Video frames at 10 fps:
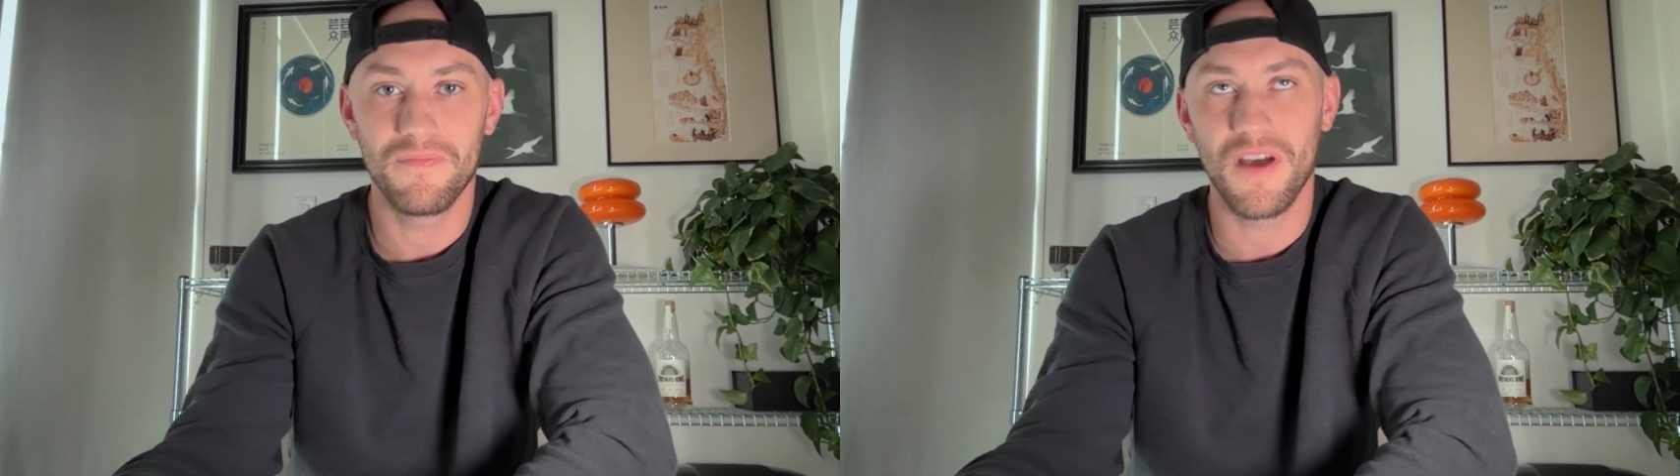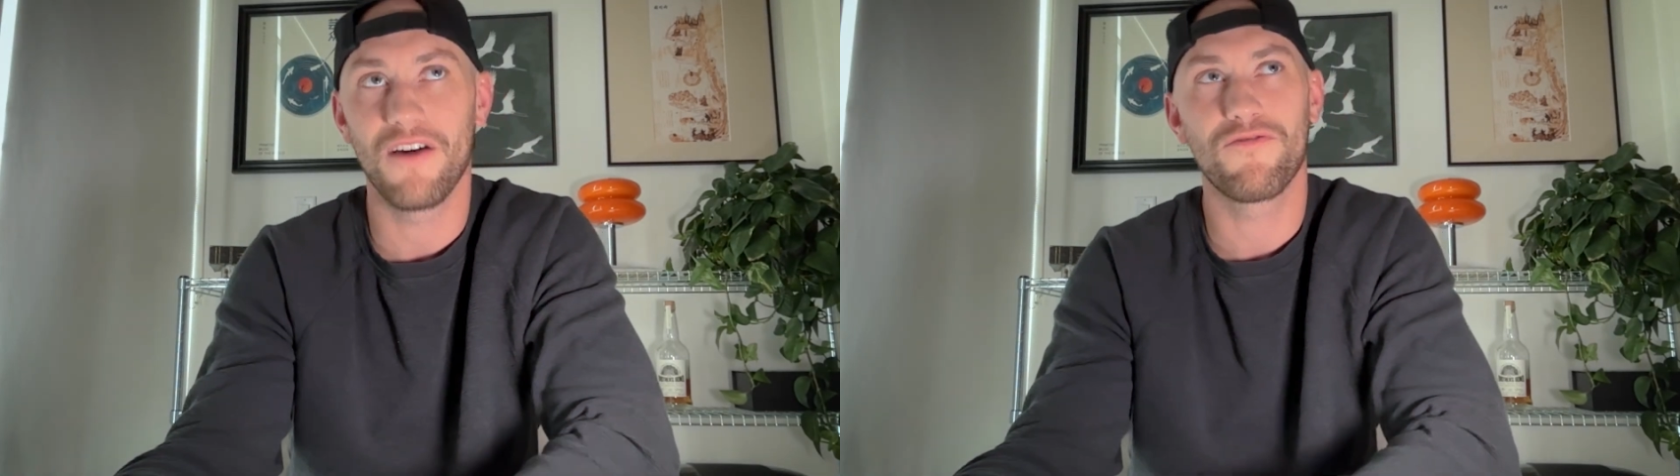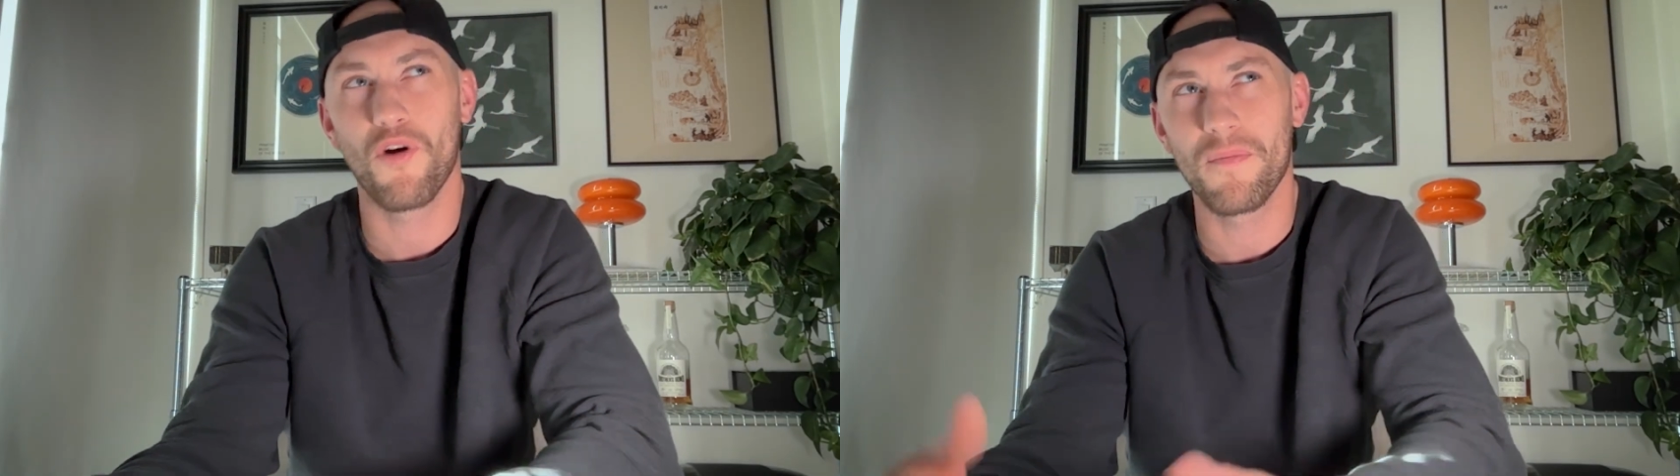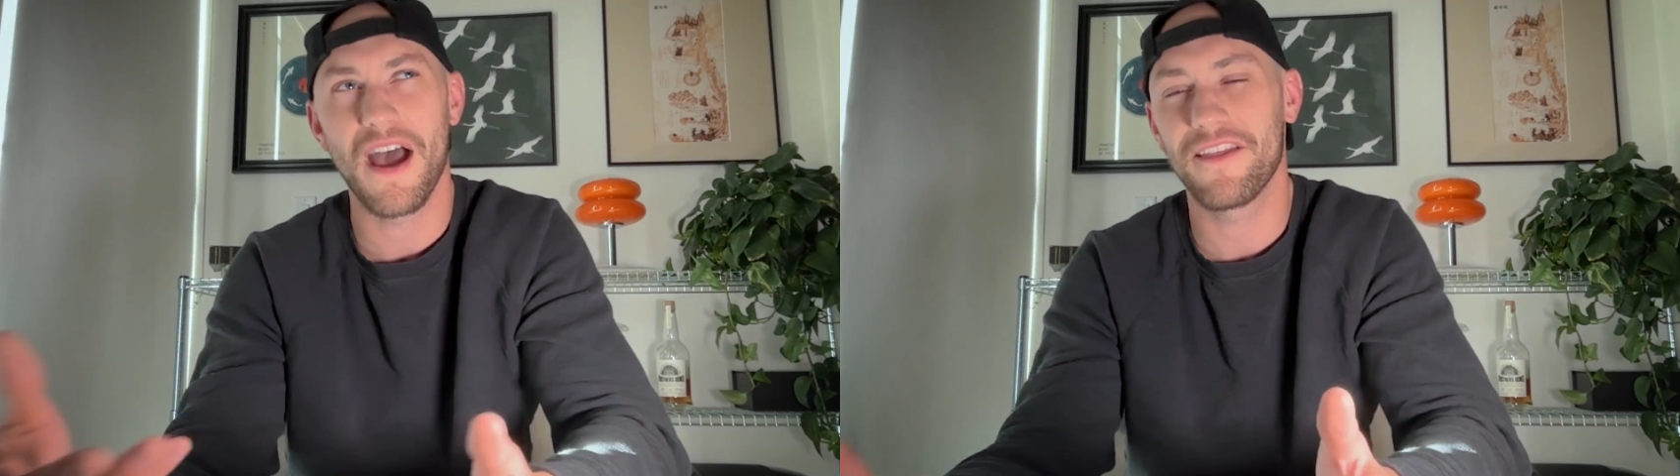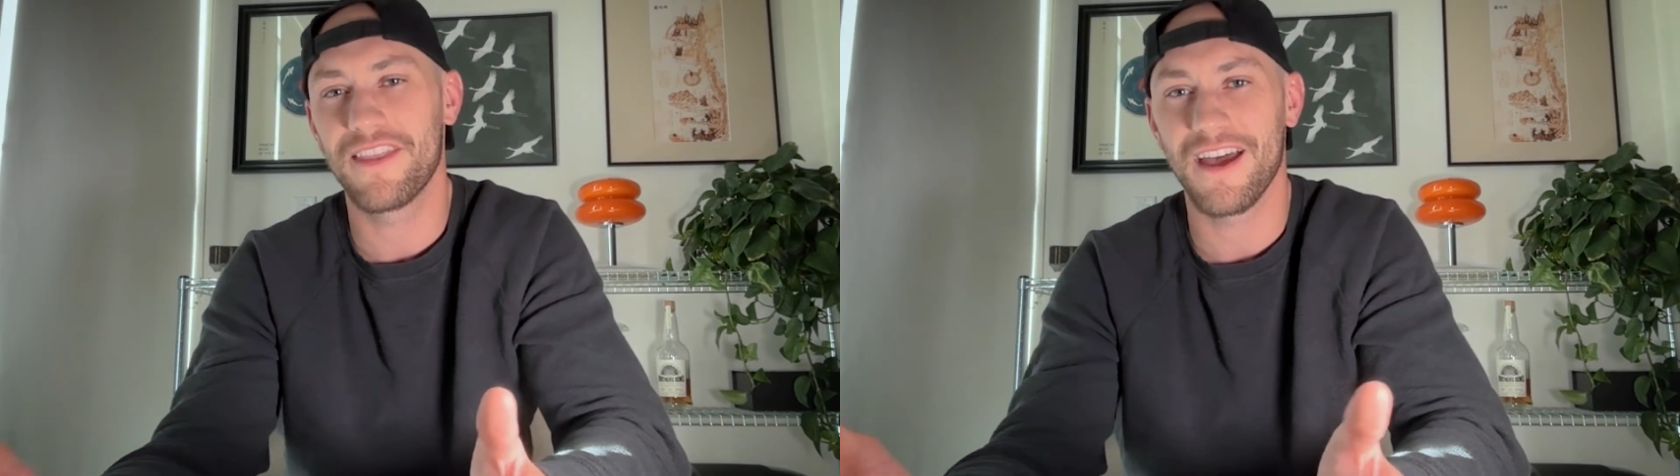a
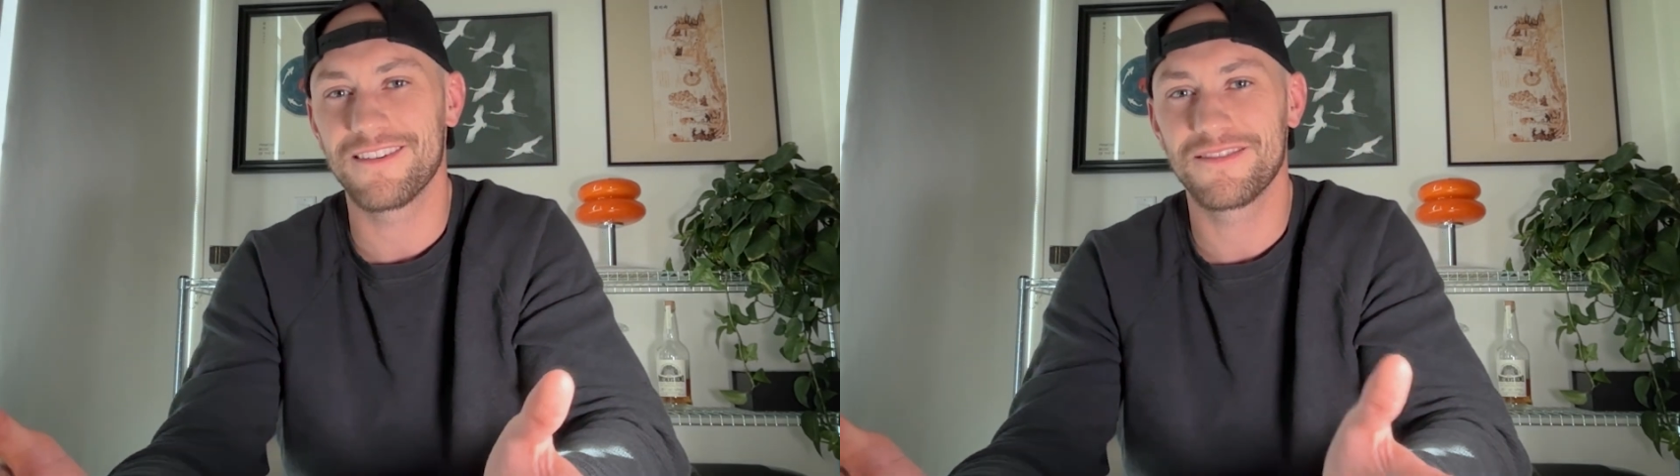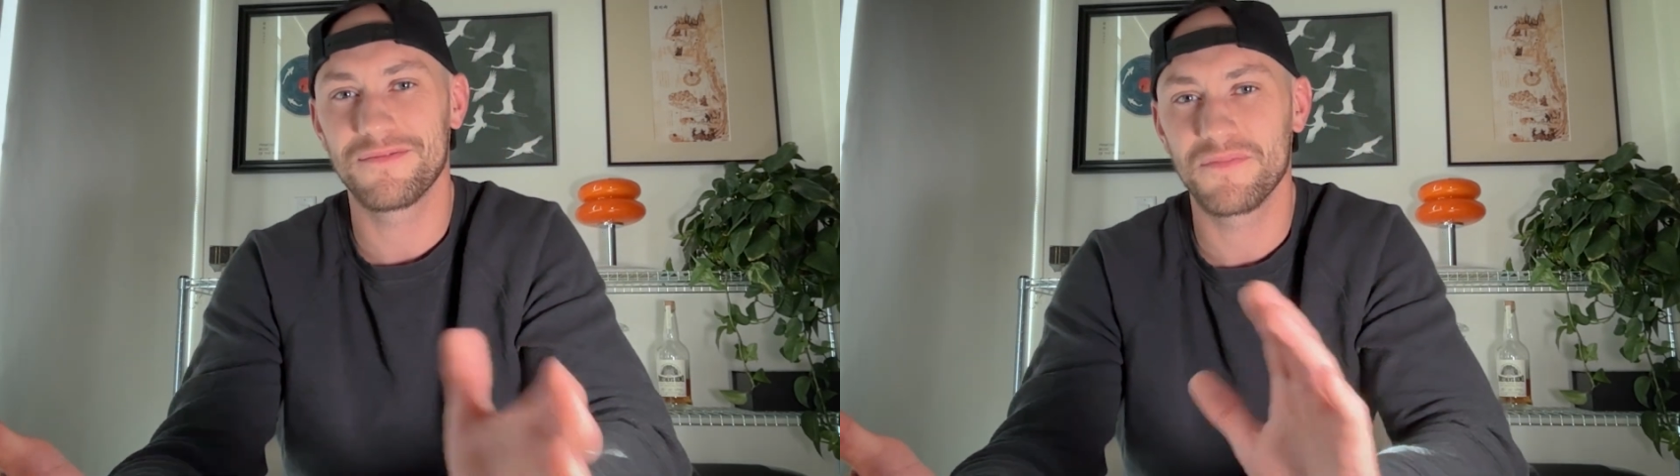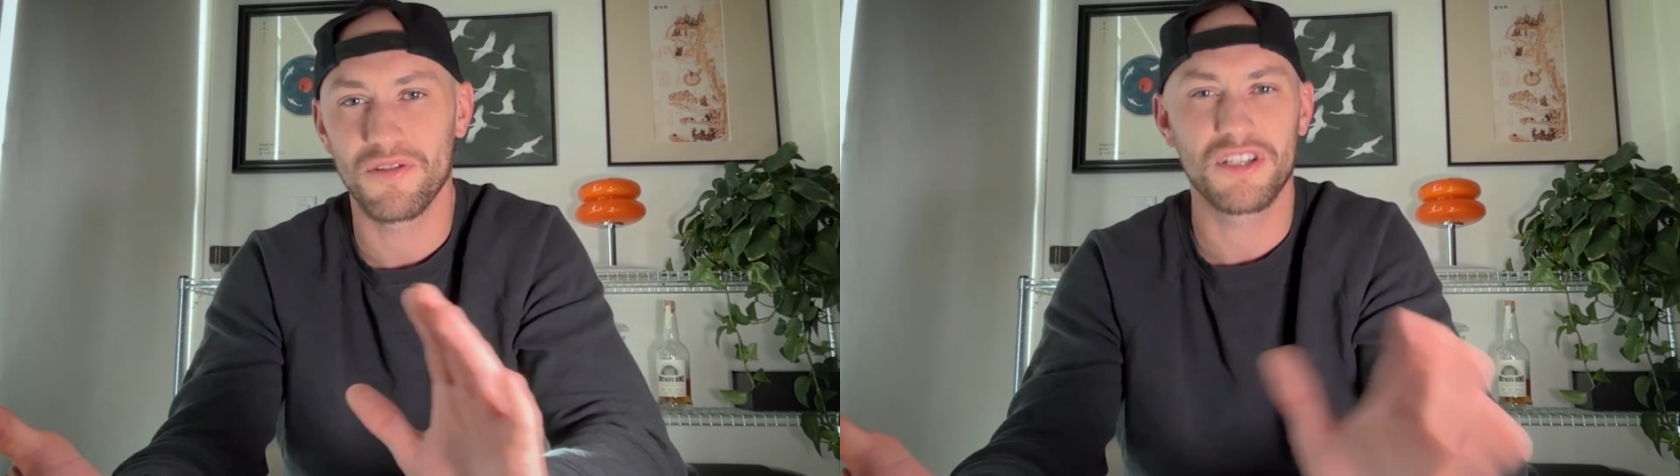format that sort